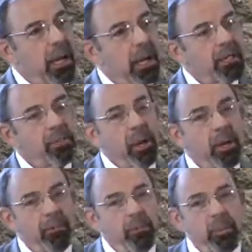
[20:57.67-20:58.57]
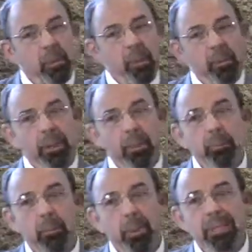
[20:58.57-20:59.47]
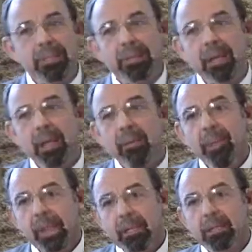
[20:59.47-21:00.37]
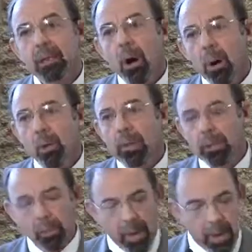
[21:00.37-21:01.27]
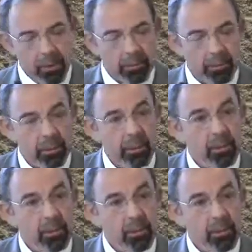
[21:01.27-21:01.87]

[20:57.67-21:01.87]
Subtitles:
a spark of the Spirit becomes present that is holy ground.